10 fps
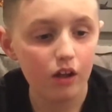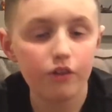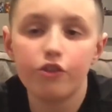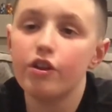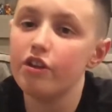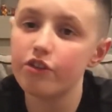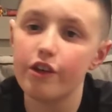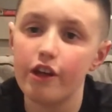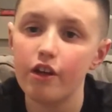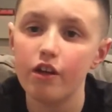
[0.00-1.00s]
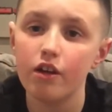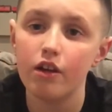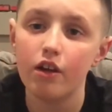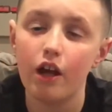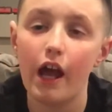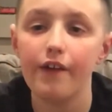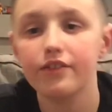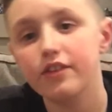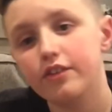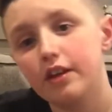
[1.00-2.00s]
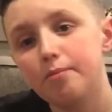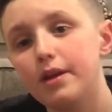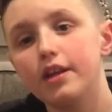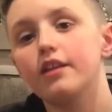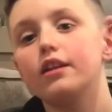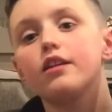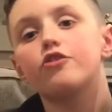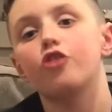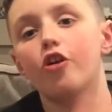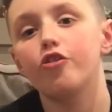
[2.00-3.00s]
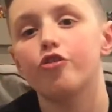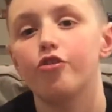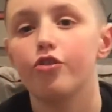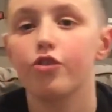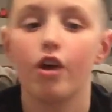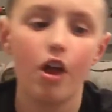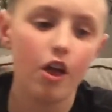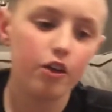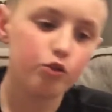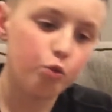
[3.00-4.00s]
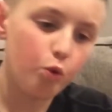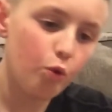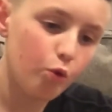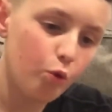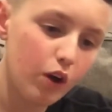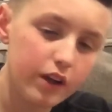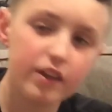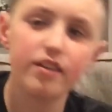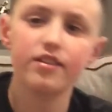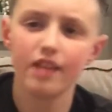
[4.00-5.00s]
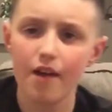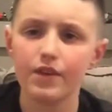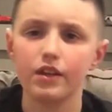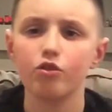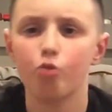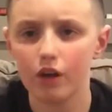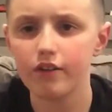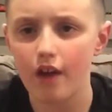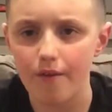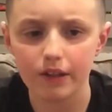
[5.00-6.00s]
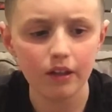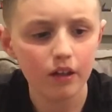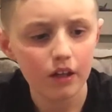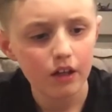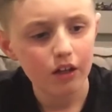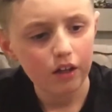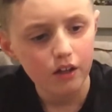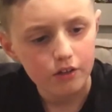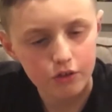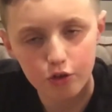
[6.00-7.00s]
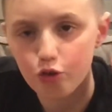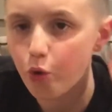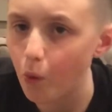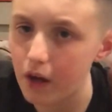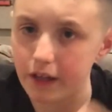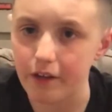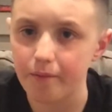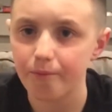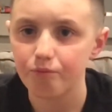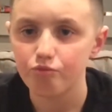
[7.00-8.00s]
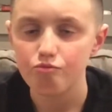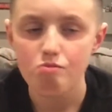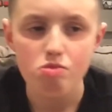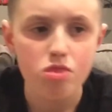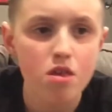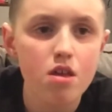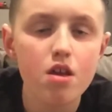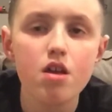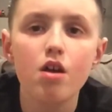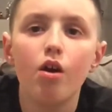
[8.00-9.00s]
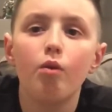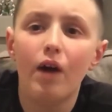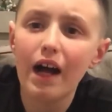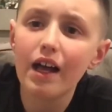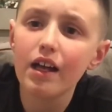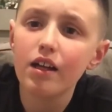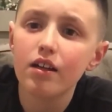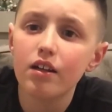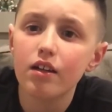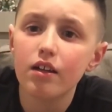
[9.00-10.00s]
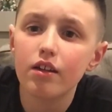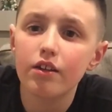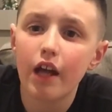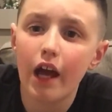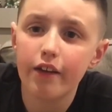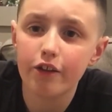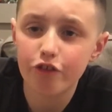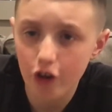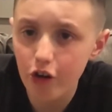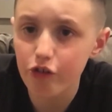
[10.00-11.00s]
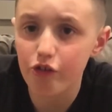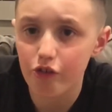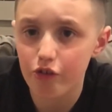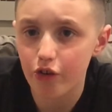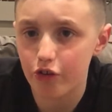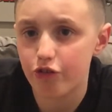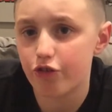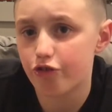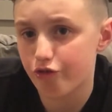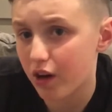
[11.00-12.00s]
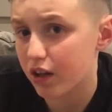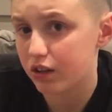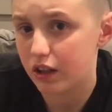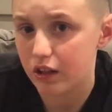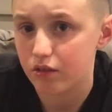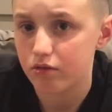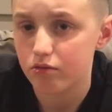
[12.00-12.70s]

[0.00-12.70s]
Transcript: Cincy, I have Cincy beating the Chargers 27 27 to 20. Why? The Chargers are struggling.